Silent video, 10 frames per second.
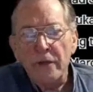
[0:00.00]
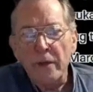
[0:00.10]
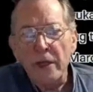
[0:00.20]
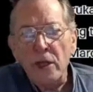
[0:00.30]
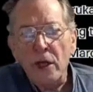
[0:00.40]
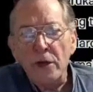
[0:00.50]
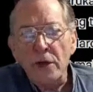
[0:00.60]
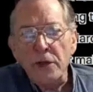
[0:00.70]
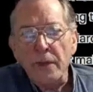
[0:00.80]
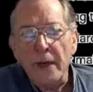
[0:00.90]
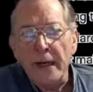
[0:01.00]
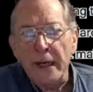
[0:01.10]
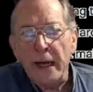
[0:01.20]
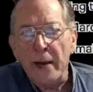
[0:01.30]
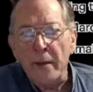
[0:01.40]
somebody chose to buy
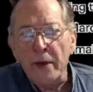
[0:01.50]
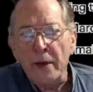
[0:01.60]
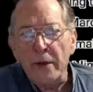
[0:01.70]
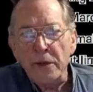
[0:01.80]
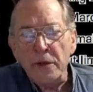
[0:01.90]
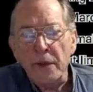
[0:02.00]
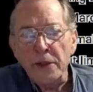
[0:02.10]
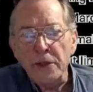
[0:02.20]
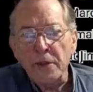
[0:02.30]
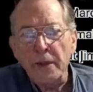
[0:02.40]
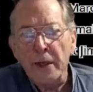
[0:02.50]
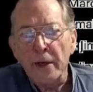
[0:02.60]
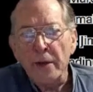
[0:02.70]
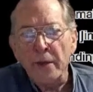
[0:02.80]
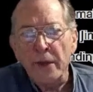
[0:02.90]
a camera that was supposed to be
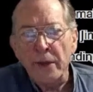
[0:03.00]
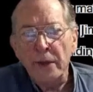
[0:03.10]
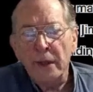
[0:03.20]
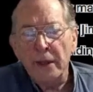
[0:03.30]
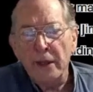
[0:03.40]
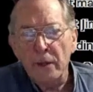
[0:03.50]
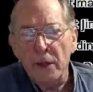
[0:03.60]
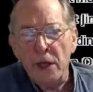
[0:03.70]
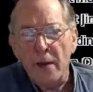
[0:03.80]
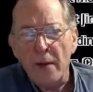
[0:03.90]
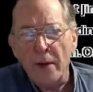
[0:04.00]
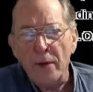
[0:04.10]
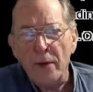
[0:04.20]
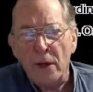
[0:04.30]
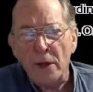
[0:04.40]
on the moon, I don't know which camera
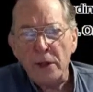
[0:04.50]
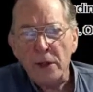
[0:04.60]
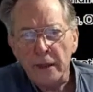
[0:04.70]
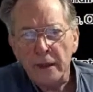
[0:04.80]
it was.